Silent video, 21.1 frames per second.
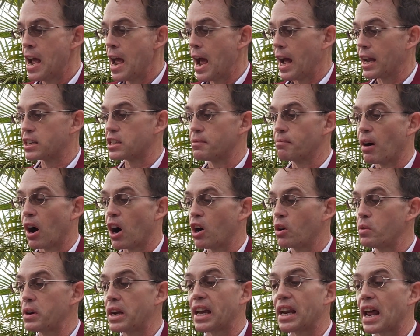and tomorrow
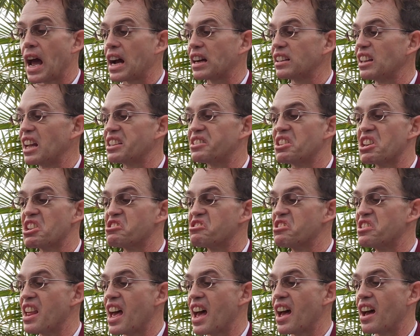we can act like this
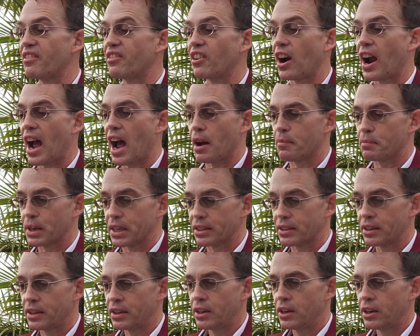never happened.